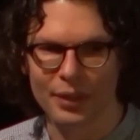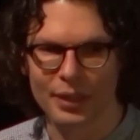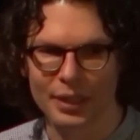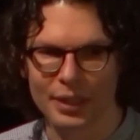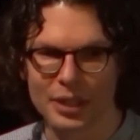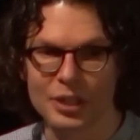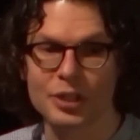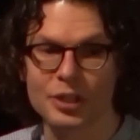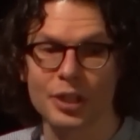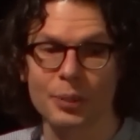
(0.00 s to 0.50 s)

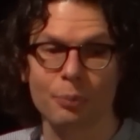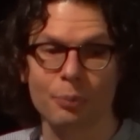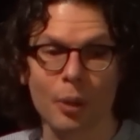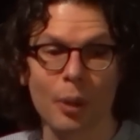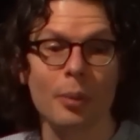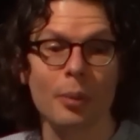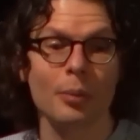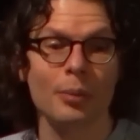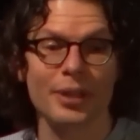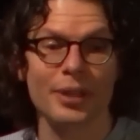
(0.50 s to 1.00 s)
because the
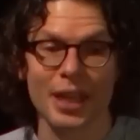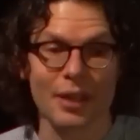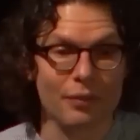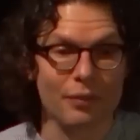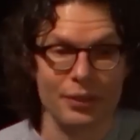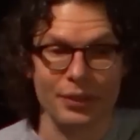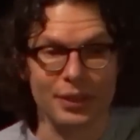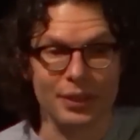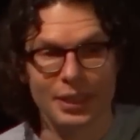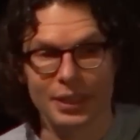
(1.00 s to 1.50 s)
problem with
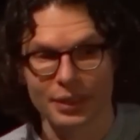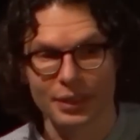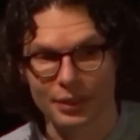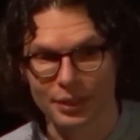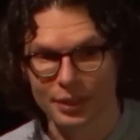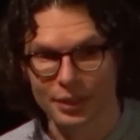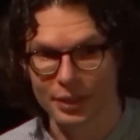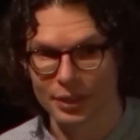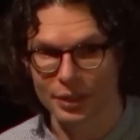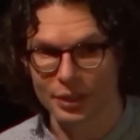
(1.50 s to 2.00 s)
everything
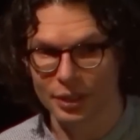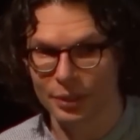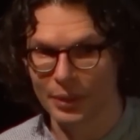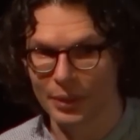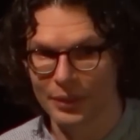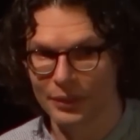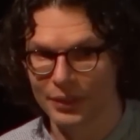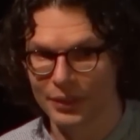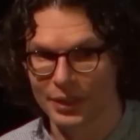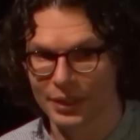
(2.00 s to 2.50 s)
that you
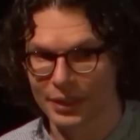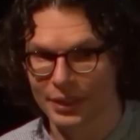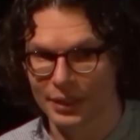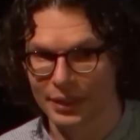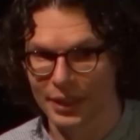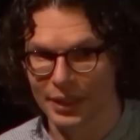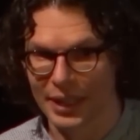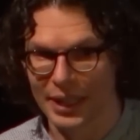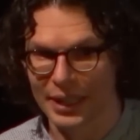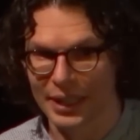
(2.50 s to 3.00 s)
ever
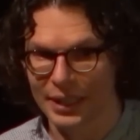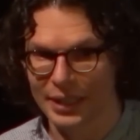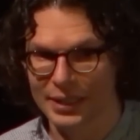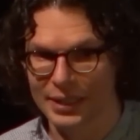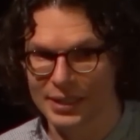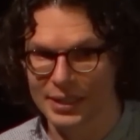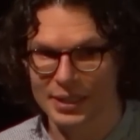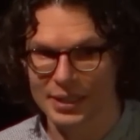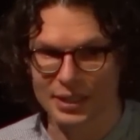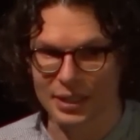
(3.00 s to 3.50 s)
hear is
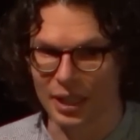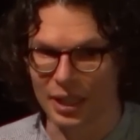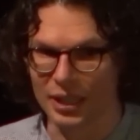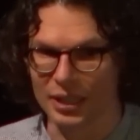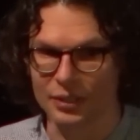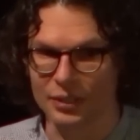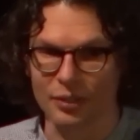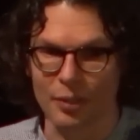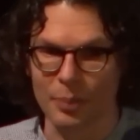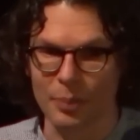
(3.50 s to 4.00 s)
it's kind
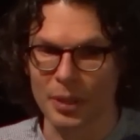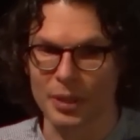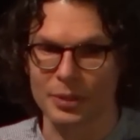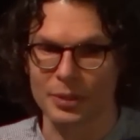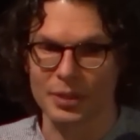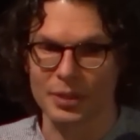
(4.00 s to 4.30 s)
of a bit